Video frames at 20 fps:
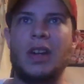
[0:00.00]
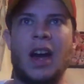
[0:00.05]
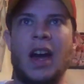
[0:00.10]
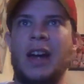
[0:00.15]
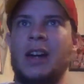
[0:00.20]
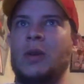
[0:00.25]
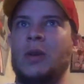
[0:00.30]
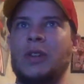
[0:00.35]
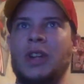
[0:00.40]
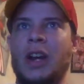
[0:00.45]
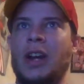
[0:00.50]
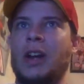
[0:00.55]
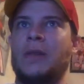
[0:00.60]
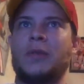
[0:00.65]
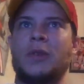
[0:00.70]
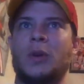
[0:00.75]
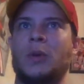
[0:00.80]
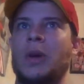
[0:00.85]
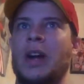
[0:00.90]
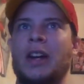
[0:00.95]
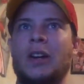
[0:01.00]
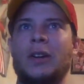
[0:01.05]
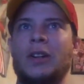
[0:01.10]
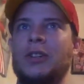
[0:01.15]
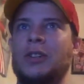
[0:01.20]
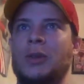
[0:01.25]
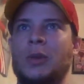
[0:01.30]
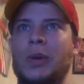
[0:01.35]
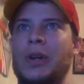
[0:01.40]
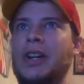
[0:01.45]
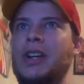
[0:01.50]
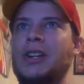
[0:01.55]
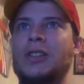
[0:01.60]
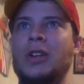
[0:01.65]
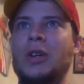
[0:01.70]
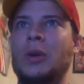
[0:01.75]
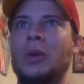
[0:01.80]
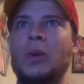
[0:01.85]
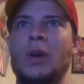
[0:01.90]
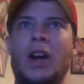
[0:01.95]
I don't care if the record is
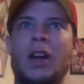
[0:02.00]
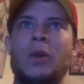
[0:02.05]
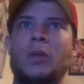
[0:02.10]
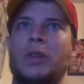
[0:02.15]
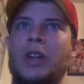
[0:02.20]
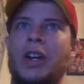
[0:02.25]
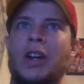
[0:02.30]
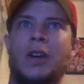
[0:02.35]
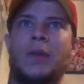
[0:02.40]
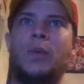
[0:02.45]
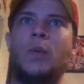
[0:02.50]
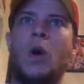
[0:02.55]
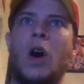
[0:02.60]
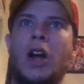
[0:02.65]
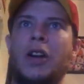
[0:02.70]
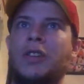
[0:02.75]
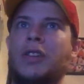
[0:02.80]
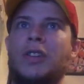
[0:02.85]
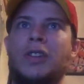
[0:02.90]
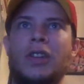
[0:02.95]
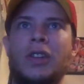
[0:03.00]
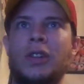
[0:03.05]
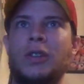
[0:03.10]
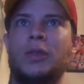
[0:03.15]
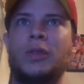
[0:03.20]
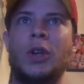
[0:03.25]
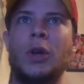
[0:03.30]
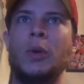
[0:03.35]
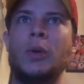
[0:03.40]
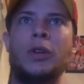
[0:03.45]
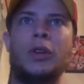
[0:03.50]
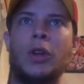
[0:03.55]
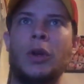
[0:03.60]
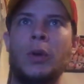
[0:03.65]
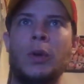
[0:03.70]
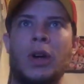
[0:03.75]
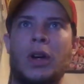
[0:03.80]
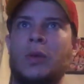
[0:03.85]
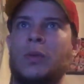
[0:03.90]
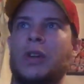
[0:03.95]
3-2. I don't care if Washington is
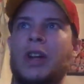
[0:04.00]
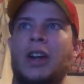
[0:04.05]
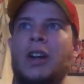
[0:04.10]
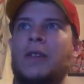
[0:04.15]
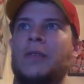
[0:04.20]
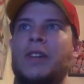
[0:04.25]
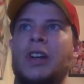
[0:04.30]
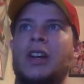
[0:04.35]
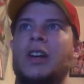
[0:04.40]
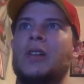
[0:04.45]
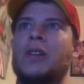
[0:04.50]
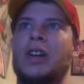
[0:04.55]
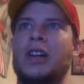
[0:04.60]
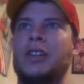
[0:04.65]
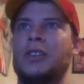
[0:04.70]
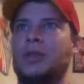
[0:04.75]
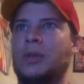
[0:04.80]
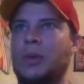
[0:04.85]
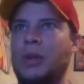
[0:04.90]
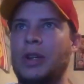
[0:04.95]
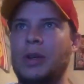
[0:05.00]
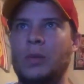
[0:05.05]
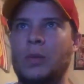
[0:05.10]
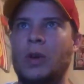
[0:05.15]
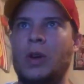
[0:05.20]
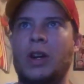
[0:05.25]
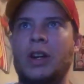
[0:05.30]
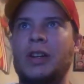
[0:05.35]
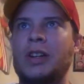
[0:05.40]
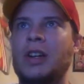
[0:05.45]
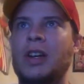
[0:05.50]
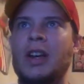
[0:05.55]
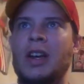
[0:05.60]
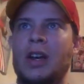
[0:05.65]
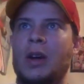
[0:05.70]
2-2. I don't care if Carolina is 3-1.